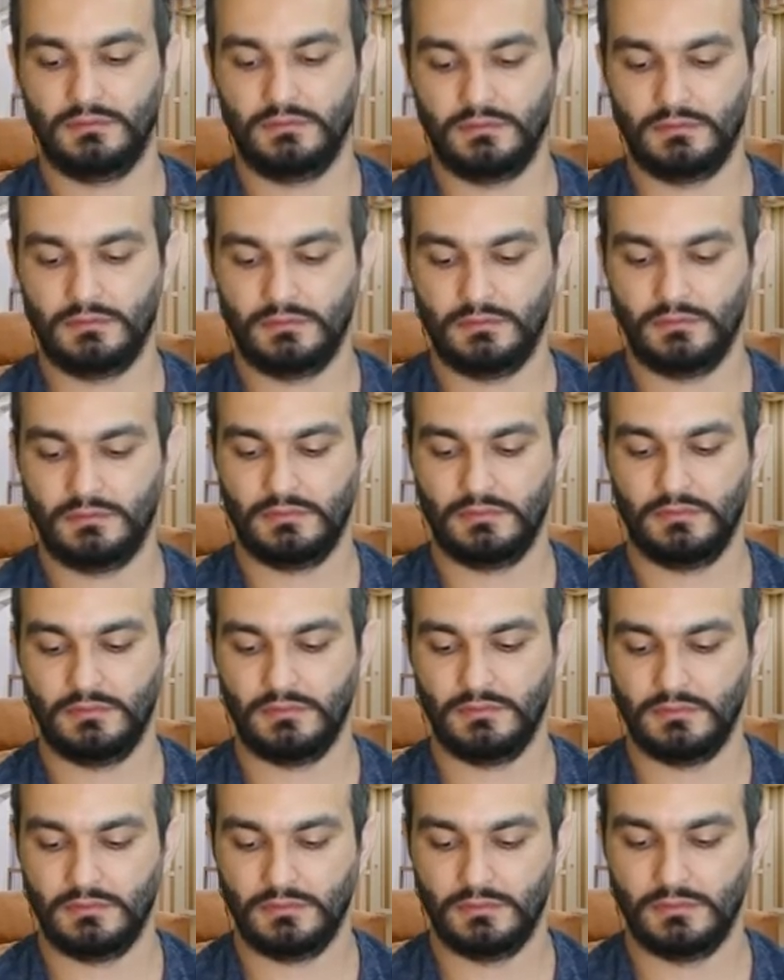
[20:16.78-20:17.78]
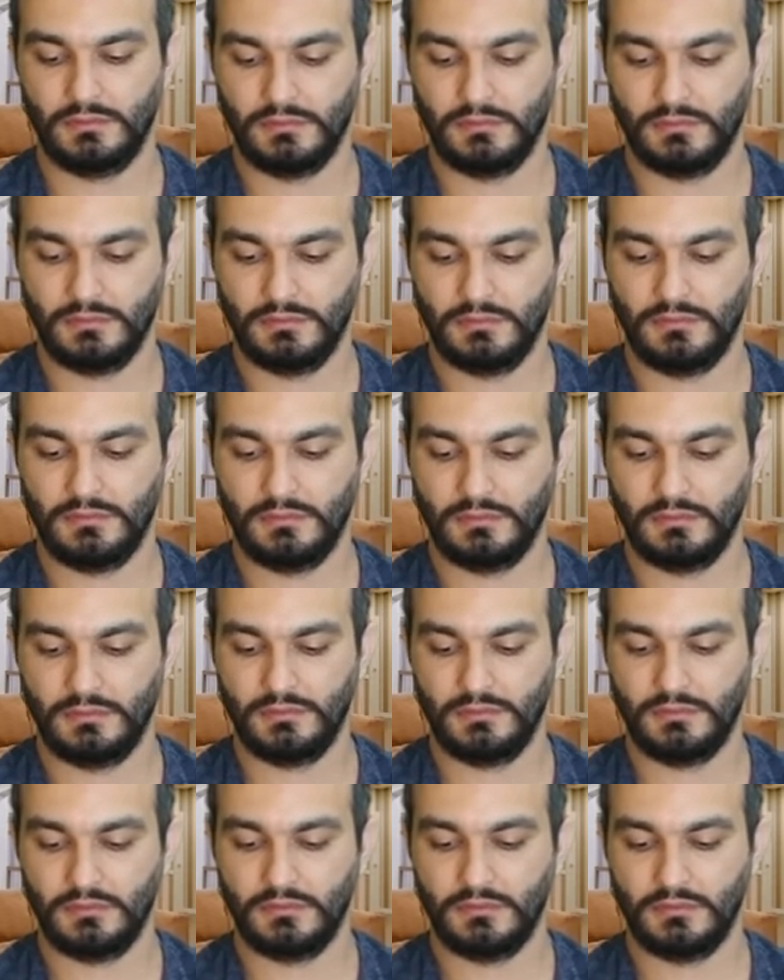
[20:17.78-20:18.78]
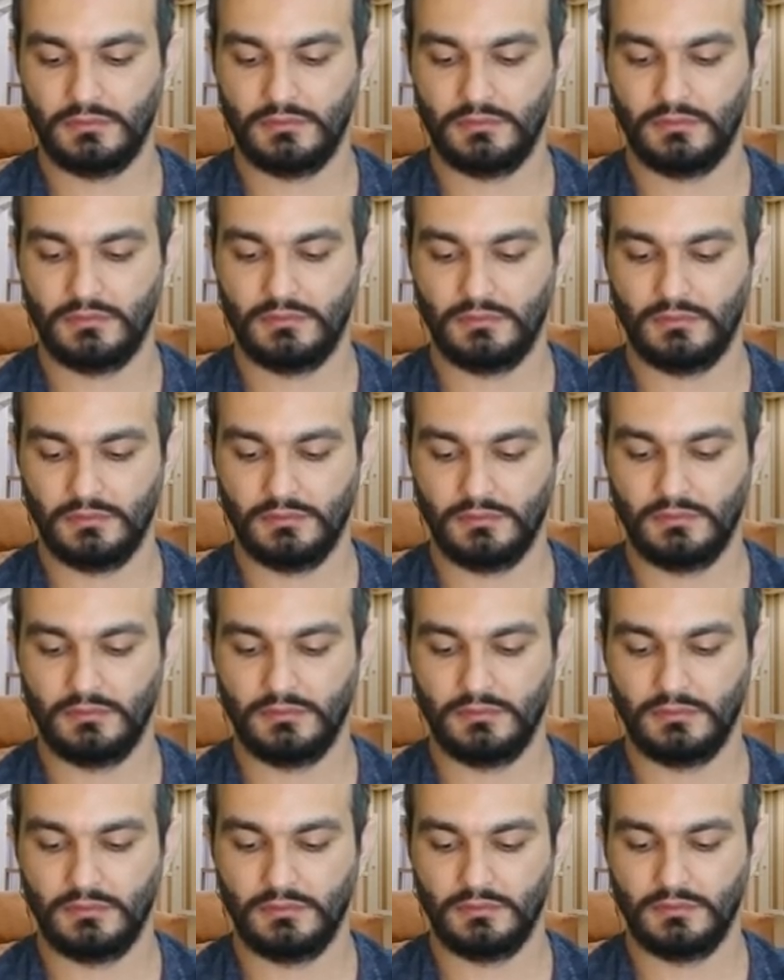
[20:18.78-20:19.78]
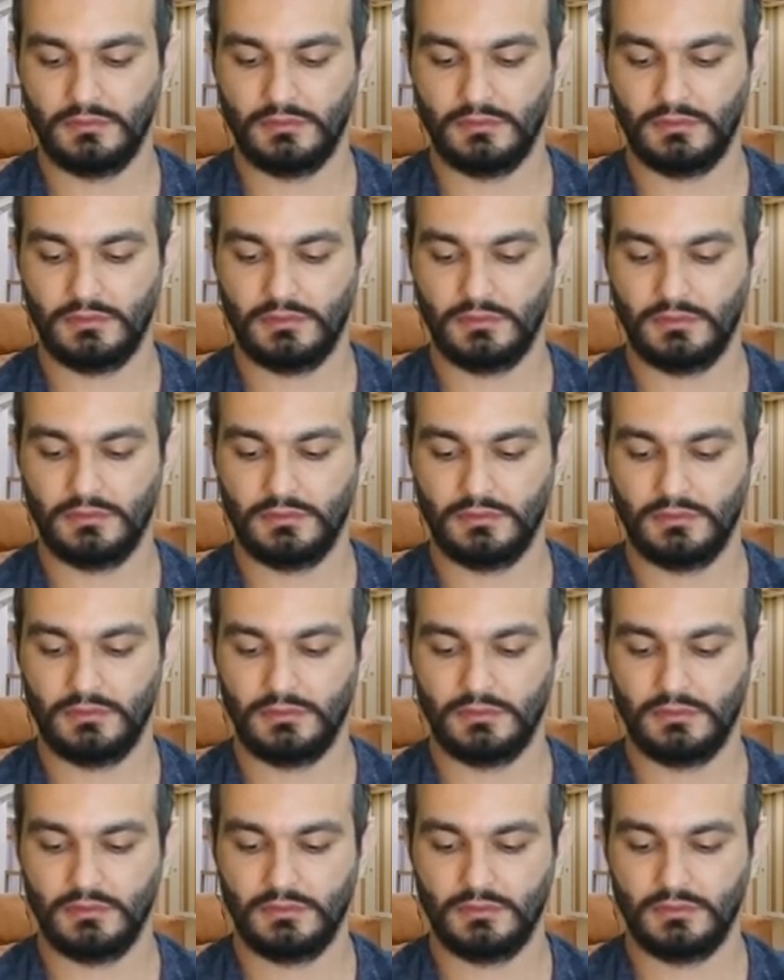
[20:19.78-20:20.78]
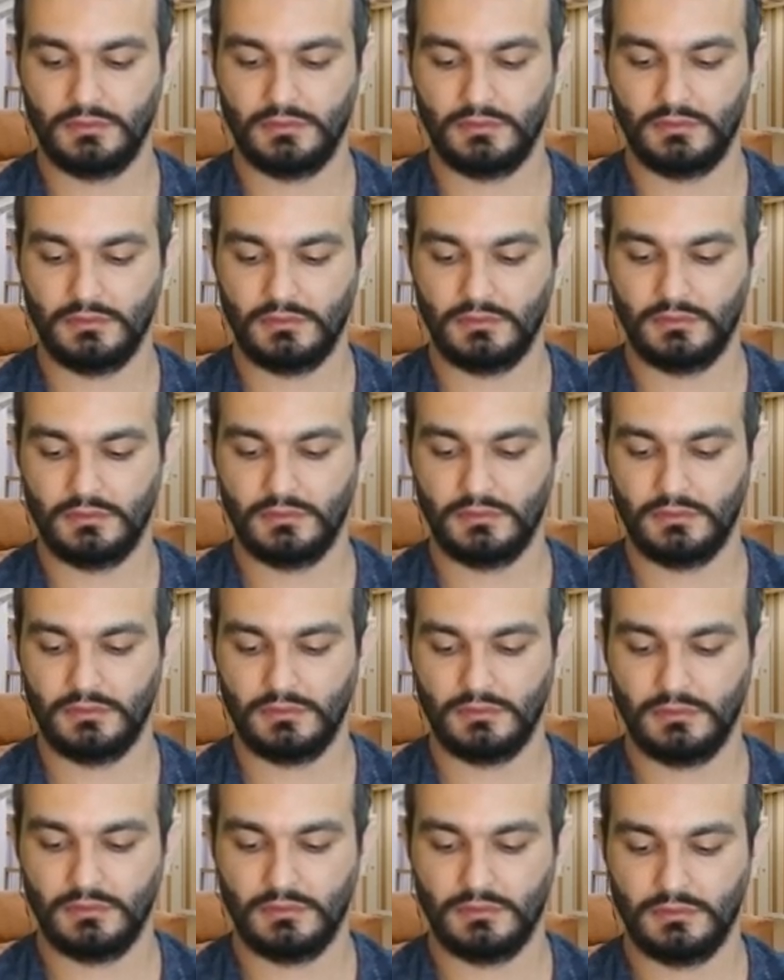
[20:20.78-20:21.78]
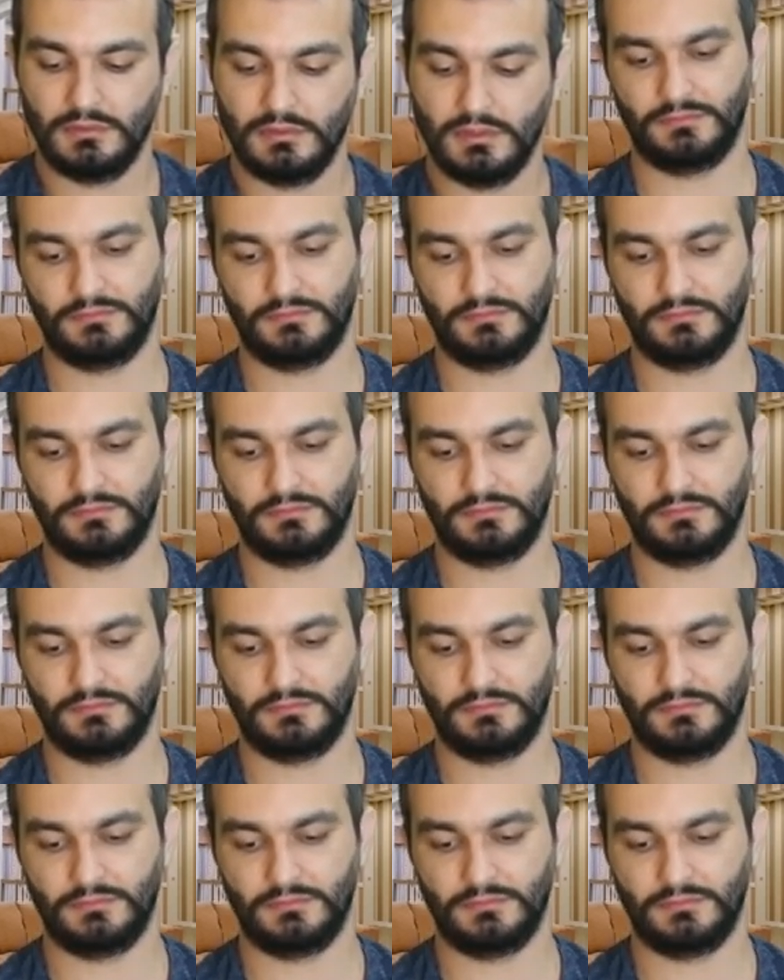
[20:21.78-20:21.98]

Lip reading: The person shown says nothing.